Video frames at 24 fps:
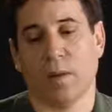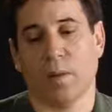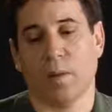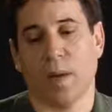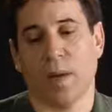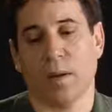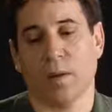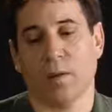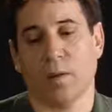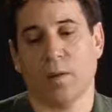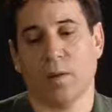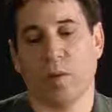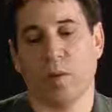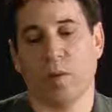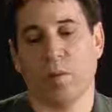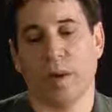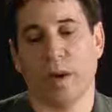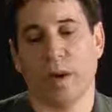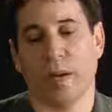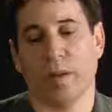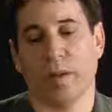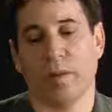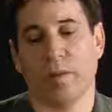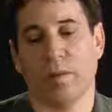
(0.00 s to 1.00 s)
my
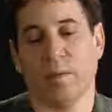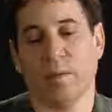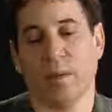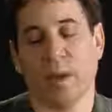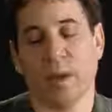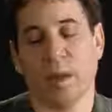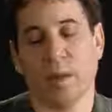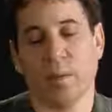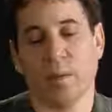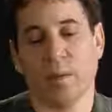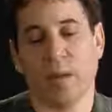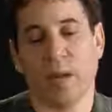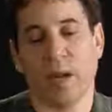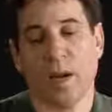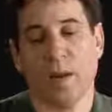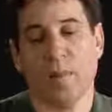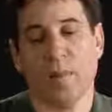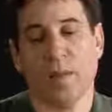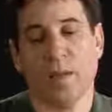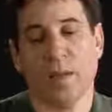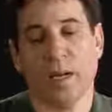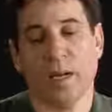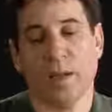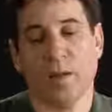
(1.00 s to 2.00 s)
songwriting developed. I
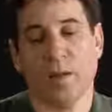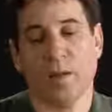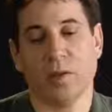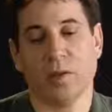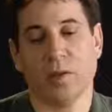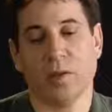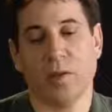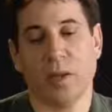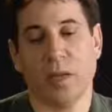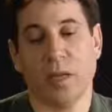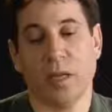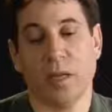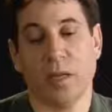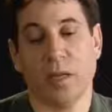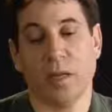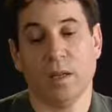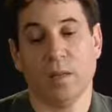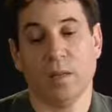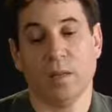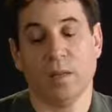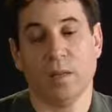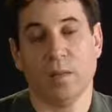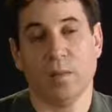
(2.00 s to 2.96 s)
began to study